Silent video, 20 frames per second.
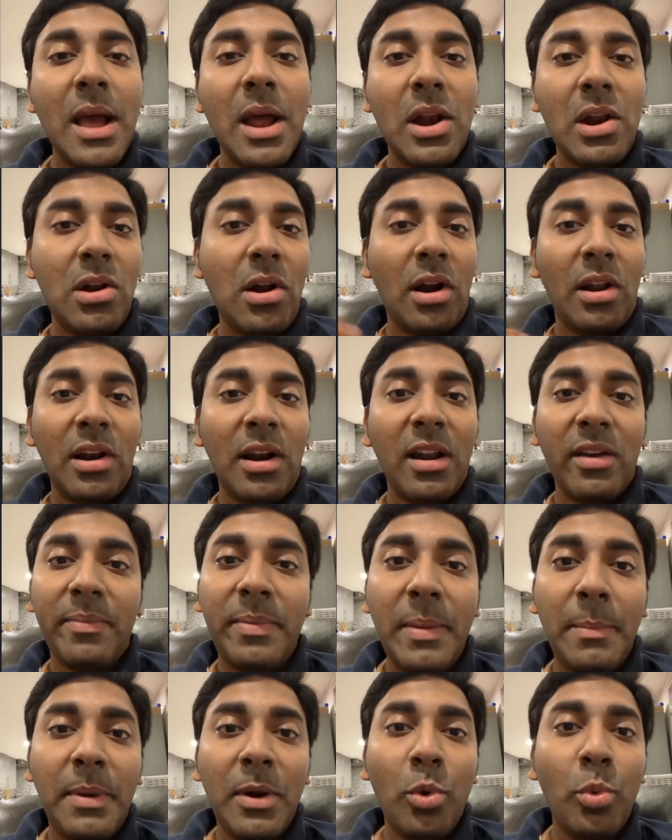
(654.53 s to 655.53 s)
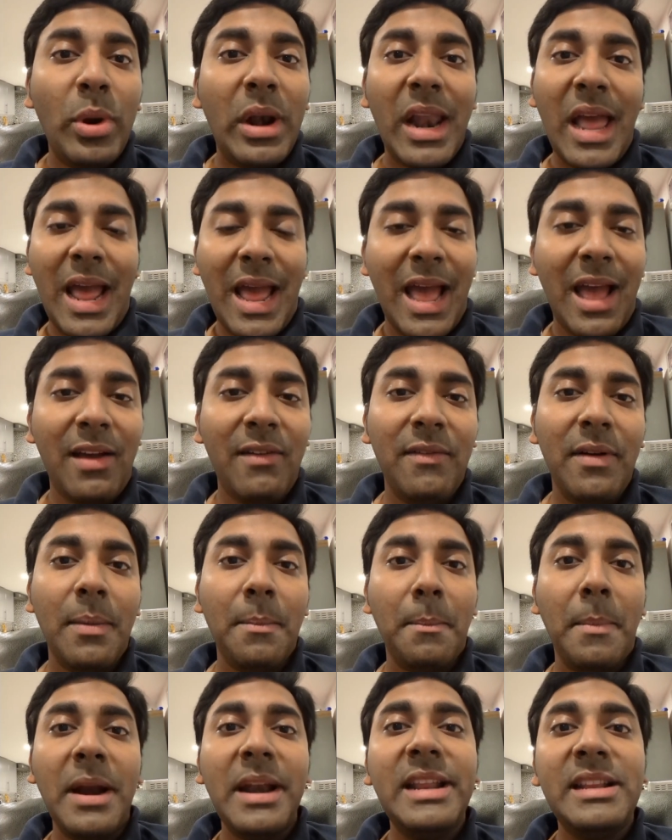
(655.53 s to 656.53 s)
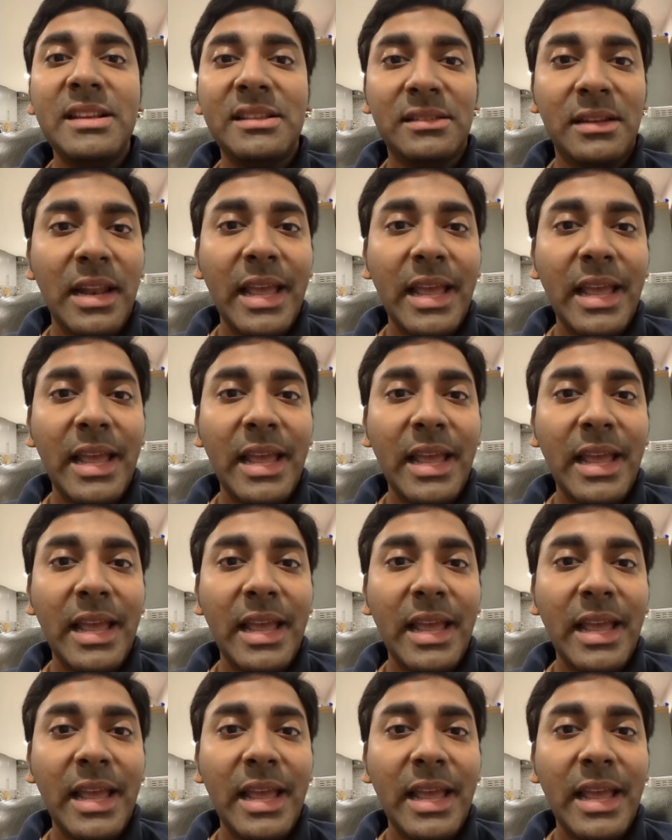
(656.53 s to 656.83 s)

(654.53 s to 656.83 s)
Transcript: not a lot of people will have money just